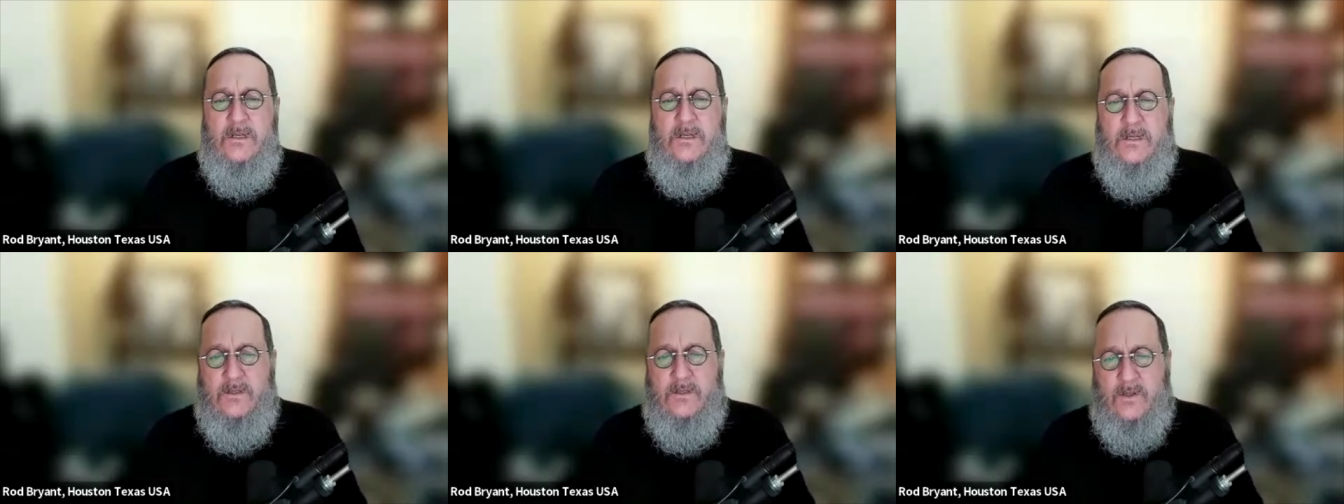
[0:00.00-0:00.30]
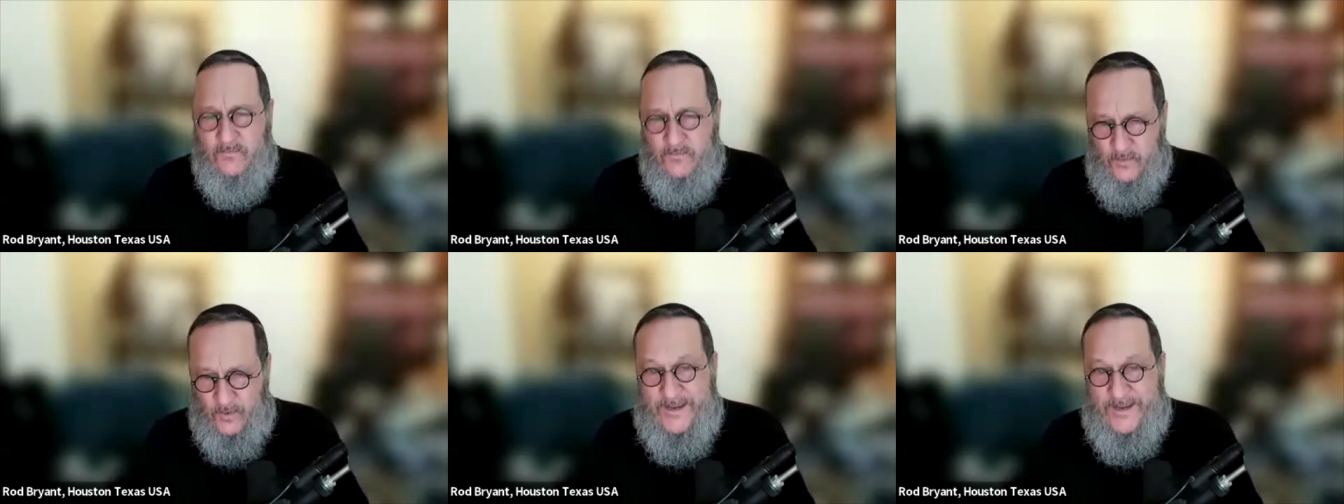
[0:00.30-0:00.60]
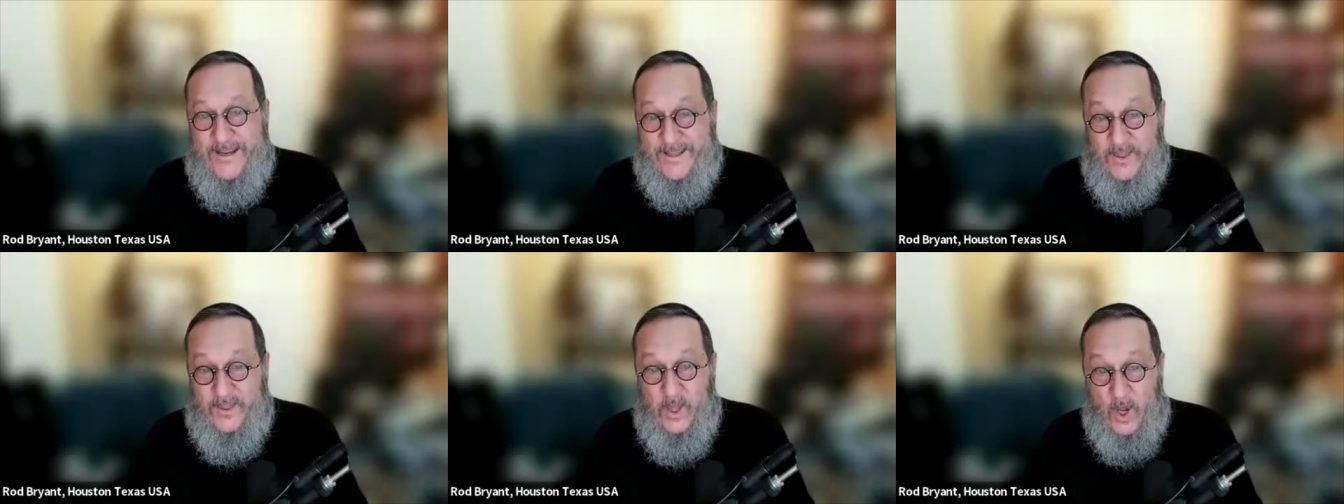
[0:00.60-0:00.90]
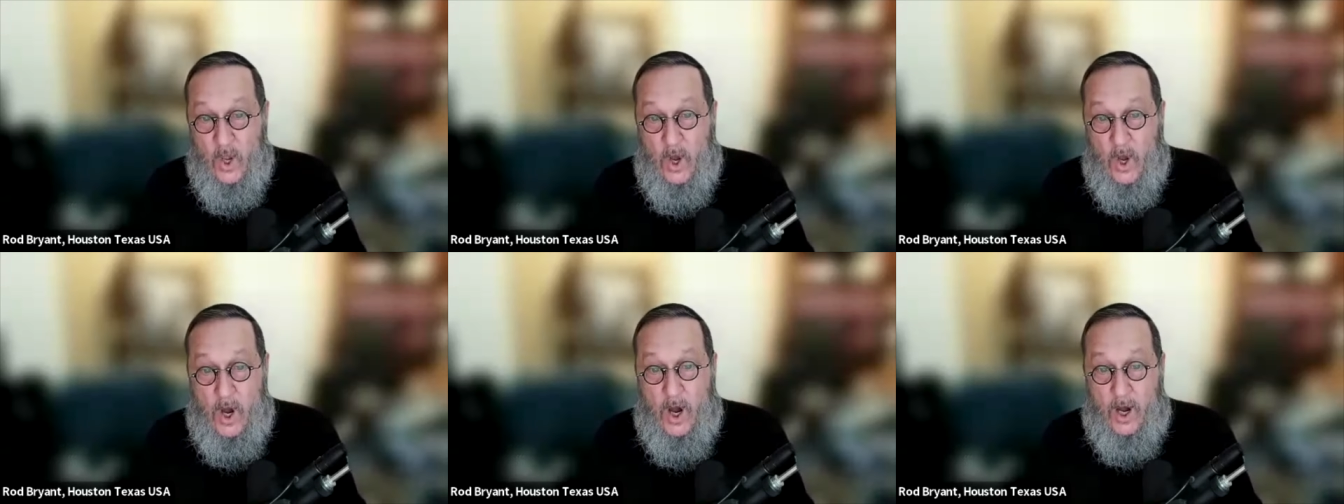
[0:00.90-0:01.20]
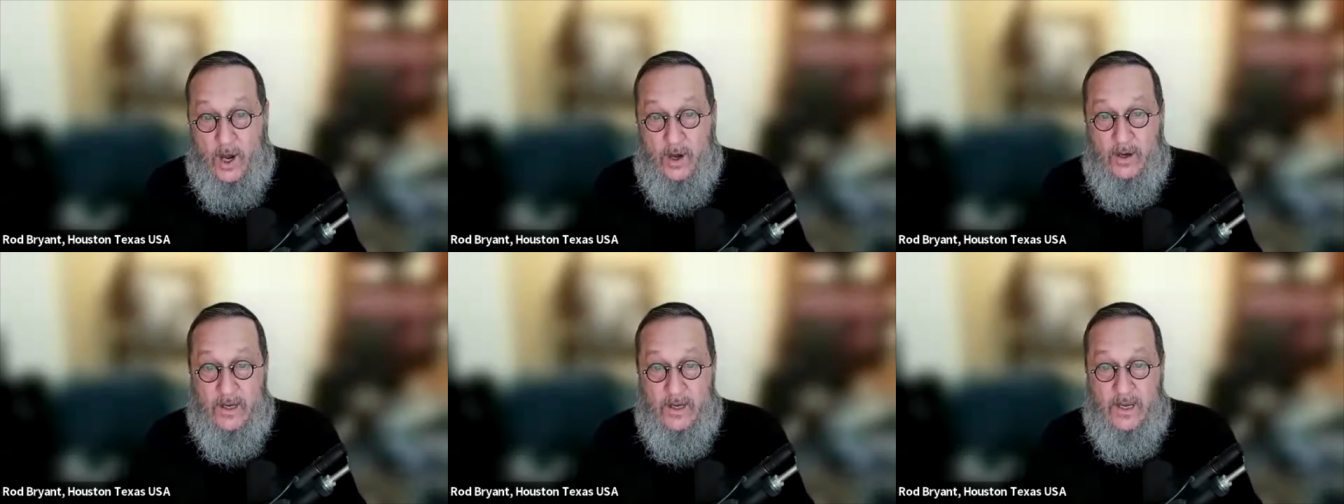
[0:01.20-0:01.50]
to forget the
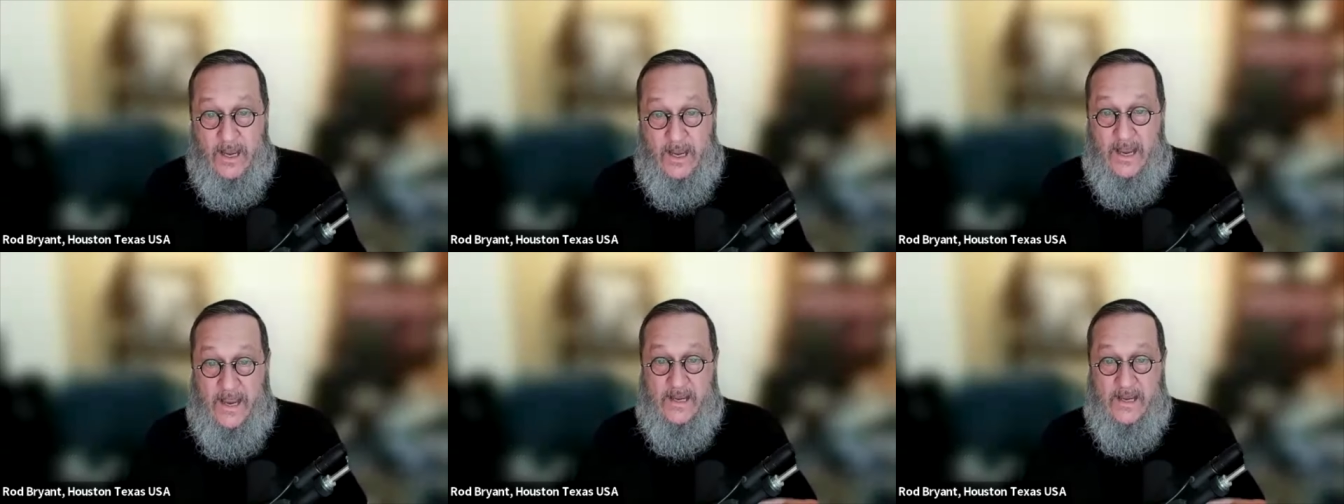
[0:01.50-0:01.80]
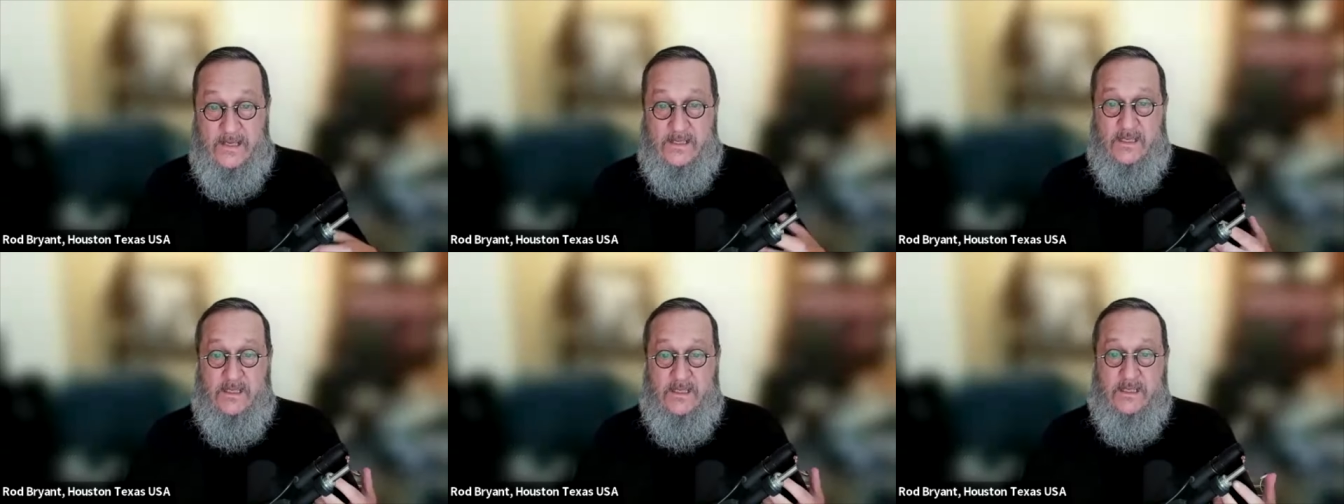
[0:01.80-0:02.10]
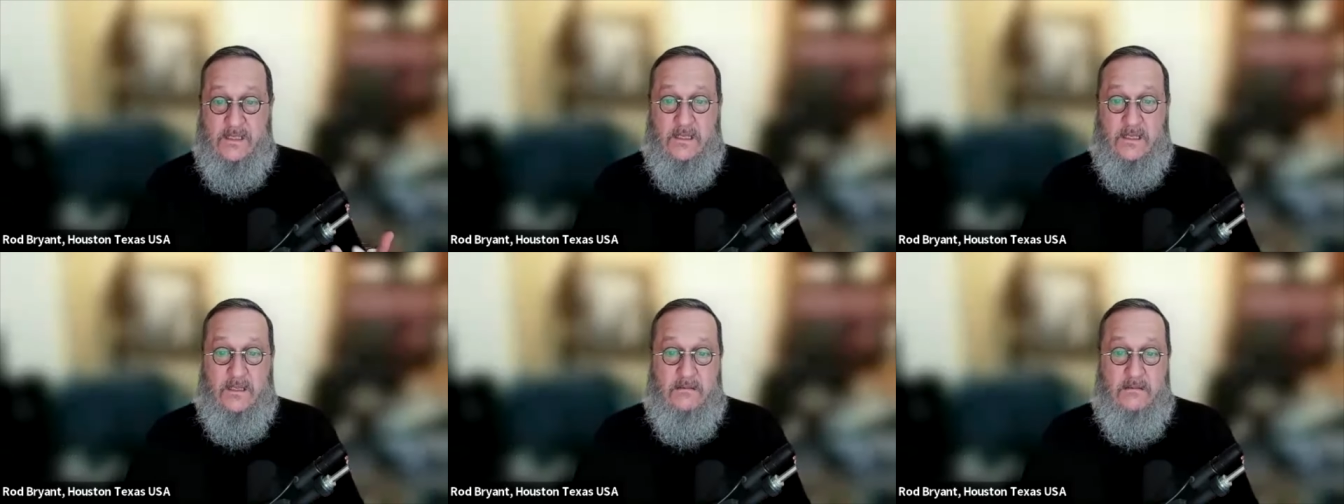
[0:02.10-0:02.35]
law as